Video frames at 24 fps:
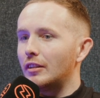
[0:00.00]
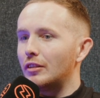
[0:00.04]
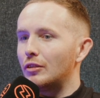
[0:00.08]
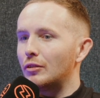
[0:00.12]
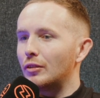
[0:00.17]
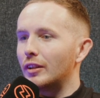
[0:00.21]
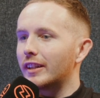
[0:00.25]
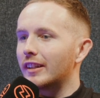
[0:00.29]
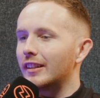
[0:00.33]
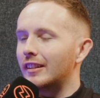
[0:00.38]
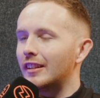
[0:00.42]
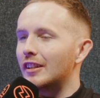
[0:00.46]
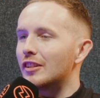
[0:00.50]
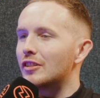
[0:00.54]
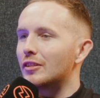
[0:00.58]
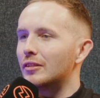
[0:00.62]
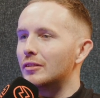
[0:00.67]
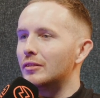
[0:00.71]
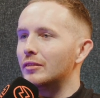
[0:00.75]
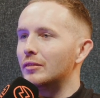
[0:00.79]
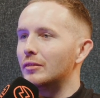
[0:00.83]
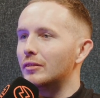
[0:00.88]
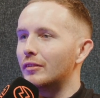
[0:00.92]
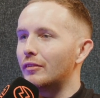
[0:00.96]
You're like a
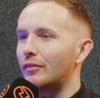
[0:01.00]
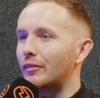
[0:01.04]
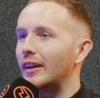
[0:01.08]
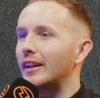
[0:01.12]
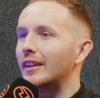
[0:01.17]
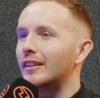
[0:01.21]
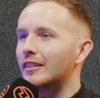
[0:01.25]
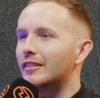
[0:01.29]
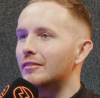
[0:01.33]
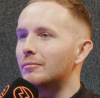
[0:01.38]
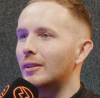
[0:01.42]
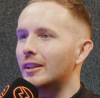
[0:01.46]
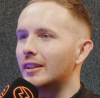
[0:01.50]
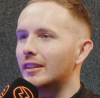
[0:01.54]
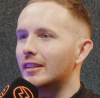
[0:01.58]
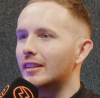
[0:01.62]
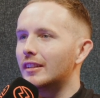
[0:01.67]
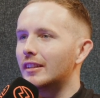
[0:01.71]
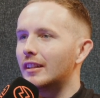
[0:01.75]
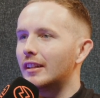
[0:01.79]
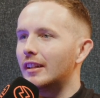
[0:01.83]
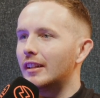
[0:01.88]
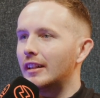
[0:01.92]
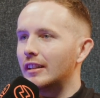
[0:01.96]
digital friend of mine.
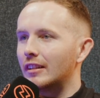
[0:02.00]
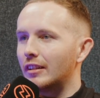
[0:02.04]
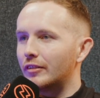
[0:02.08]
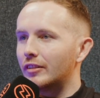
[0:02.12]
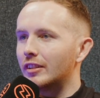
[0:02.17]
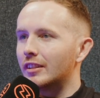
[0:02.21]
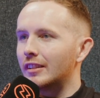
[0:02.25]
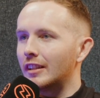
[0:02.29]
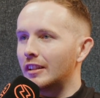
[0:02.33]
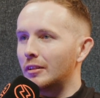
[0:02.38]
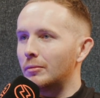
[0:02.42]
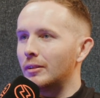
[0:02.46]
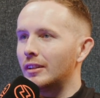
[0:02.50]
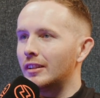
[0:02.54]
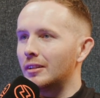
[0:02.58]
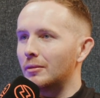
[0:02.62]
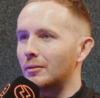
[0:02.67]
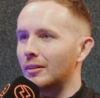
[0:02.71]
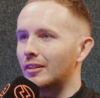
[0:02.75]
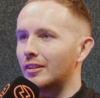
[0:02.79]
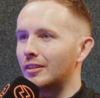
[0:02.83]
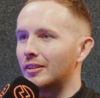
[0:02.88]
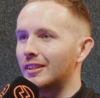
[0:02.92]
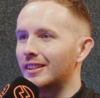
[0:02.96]
I'd love to celebrate
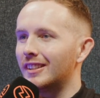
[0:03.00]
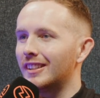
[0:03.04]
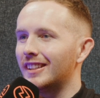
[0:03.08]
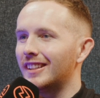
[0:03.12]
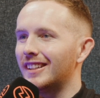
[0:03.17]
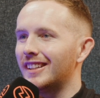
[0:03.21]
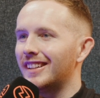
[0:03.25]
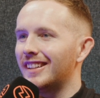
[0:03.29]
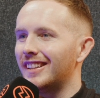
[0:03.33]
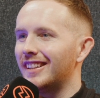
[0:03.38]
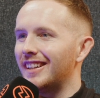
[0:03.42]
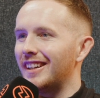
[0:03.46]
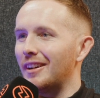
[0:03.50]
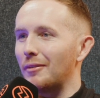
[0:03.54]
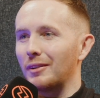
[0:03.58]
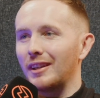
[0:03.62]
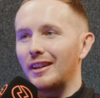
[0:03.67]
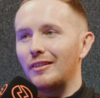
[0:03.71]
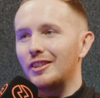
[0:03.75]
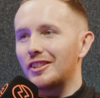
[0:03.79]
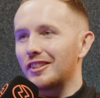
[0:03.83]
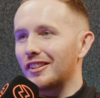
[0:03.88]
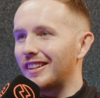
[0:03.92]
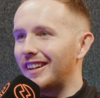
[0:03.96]
it with you. And we
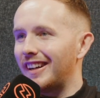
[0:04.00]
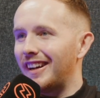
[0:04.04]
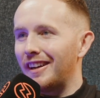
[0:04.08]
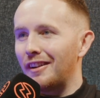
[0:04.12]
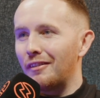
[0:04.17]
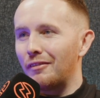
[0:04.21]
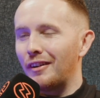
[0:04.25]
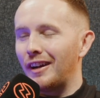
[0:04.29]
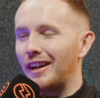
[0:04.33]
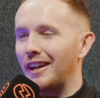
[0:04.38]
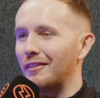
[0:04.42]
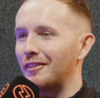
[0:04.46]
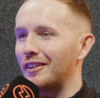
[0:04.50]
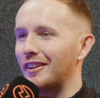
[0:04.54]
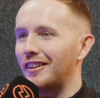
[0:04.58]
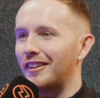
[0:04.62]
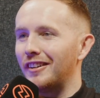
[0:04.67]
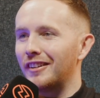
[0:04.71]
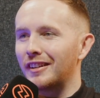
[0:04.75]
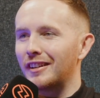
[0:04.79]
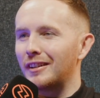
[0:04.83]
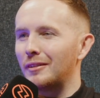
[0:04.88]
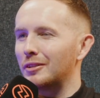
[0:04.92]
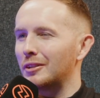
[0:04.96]
gave each other a high five and a
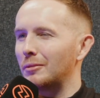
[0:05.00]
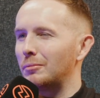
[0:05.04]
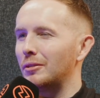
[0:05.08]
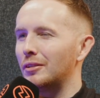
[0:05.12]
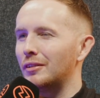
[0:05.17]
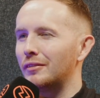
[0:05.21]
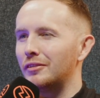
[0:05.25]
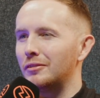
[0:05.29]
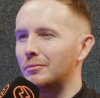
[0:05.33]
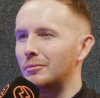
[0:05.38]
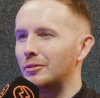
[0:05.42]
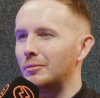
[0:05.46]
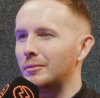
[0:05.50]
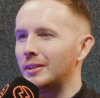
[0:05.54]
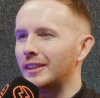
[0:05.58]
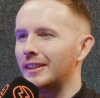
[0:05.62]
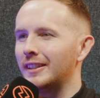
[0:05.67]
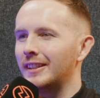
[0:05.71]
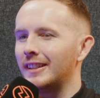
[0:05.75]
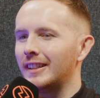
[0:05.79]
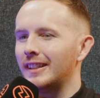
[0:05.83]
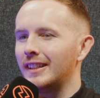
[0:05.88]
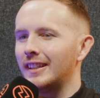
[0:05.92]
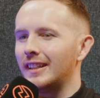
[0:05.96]
hug, and it was a beautiful
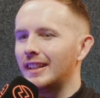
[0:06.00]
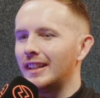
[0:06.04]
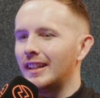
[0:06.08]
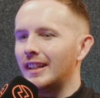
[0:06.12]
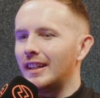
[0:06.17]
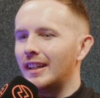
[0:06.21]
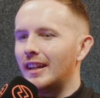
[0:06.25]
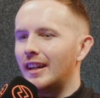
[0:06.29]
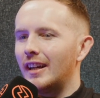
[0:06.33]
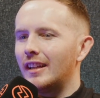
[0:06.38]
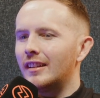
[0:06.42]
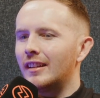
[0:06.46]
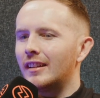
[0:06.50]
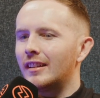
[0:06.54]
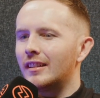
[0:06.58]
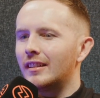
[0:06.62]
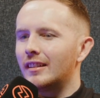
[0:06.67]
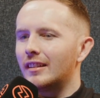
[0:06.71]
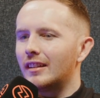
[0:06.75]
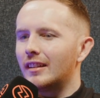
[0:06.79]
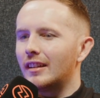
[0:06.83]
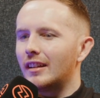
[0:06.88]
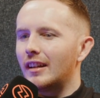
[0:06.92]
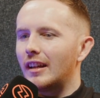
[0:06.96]
moment. And
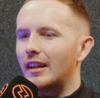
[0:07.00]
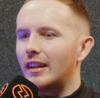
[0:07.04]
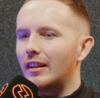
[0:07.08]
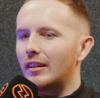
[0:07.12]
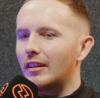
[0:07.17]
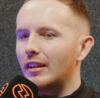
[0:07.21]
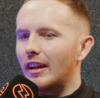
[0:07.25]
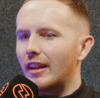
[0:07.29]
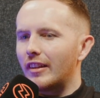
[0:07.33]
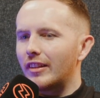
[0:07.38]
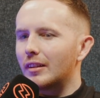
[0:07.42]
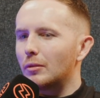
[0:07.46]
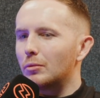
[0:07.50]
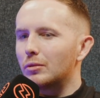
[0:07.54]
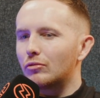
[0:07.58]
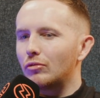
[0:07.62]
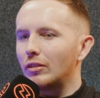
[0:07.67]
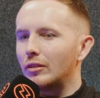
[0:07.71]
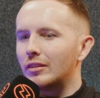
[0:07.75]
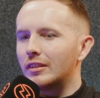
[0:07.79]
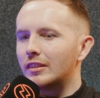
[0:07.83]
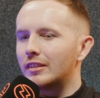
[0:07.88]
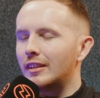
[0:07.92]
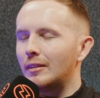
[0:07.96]
then I think it was
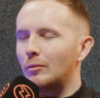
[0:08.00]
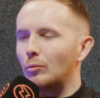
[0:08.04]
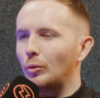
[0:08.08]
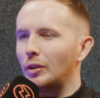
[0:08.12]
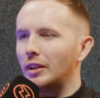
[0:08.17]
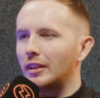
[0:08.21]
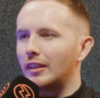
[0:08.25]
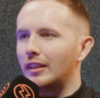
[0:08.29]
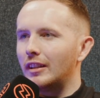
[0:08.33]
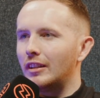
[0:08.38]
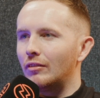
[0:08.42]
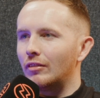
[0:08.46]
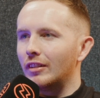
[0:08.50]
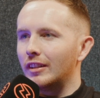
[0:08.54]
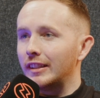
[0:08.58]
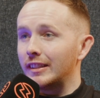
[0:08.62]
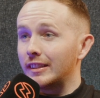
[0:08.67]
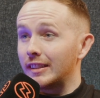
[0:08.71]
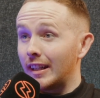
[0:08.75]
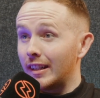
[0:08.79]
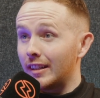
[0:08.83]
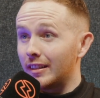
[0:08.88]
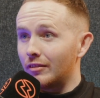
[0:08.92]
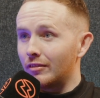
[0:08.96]
around the same week he
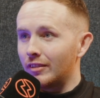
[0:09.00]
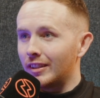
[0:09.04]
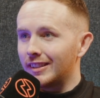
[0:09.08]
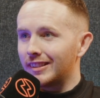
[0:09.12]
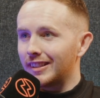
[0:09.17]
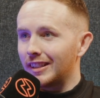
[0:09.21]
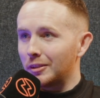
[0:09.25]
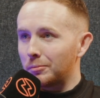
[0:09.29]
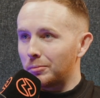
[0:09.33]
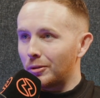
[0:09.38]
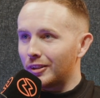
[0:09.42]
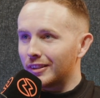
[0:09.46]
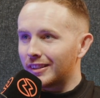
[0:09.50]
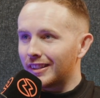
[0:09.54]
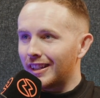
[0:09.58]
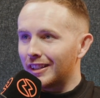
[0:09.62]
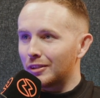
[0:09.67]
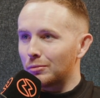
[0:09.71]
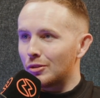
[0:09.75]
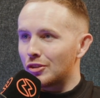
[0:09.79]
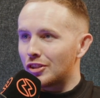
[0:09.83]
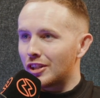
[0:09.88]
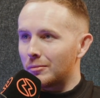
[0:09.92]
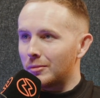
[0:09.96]
released his
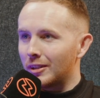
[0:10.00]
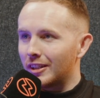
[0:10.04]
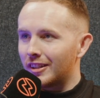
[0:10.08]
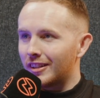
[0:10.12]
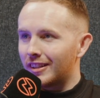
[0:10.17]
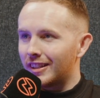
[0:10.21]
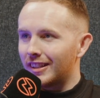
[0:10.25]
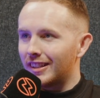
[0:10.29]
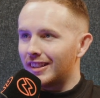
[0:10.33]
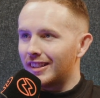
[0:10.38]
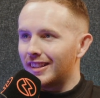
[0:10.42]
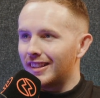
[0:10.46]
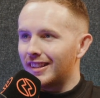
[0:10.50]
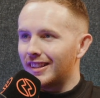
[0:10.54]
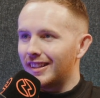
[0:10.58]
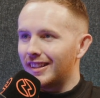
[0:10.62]
podcast with Jimmy Carr.